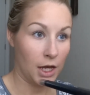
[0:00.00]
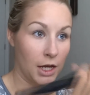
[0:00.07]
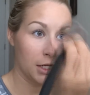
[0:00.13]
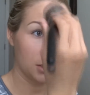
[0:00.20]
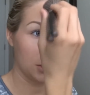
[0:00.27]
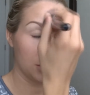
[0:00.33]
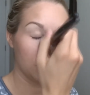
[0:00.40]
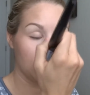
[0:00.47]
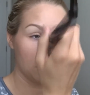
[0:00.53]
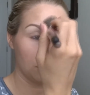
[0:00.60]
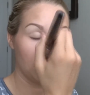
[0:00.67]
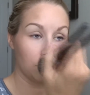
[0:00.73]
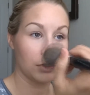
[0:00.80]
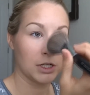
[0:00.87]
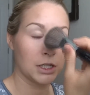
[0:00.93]
I
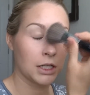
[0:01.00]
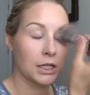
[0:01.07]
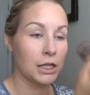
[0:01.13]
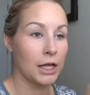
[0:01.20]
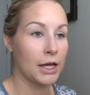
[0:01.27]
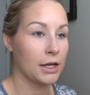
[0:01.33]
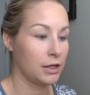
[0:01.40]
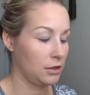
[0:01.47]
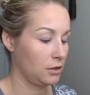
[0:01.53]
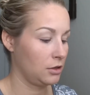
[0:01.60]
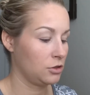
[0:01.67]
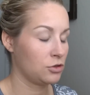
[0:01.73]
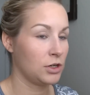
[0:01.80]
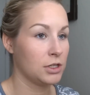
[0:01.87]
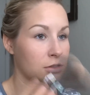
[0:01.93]
do really like
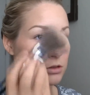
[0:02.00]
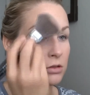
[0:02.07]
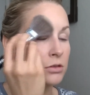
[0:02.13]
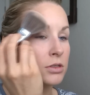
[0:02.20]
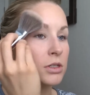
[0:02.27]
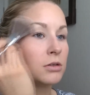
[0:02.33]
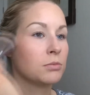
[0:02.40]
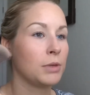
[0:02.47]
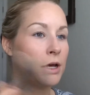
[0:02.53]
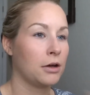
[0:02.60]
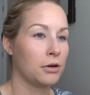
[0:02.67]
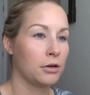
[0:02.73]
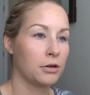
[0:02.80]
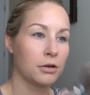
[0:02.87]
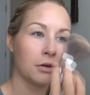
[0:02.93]
the translucent
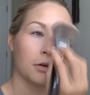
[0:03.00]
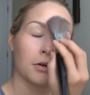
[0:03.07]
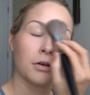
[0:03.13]
powder